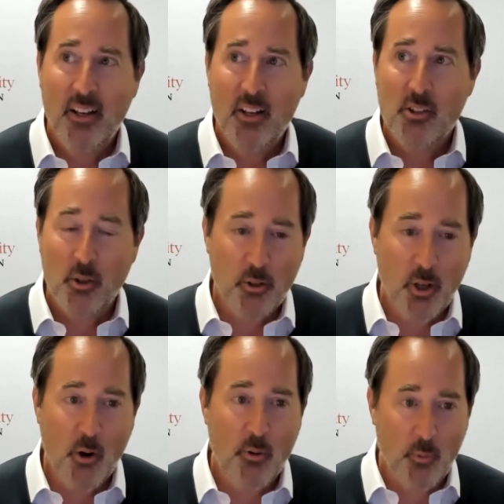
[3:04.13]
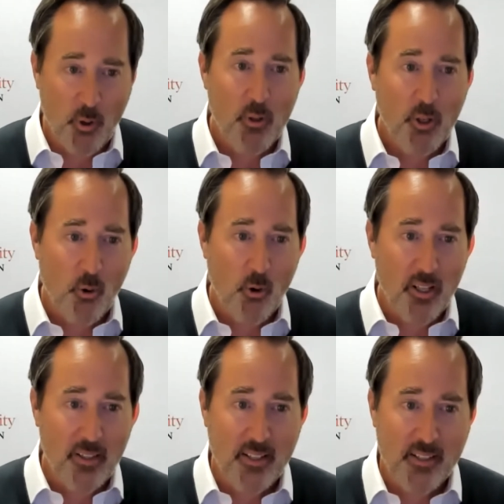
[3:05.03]
So you know that we're
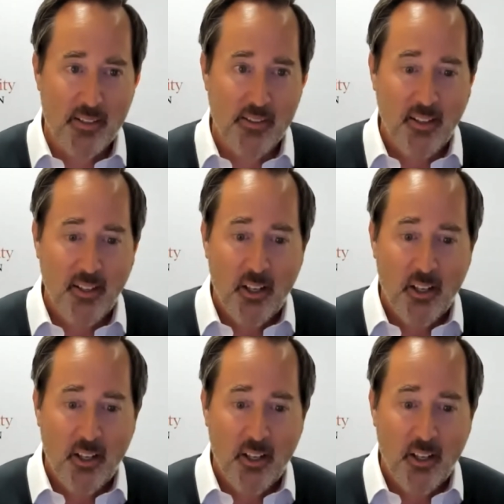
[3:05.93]
recording this.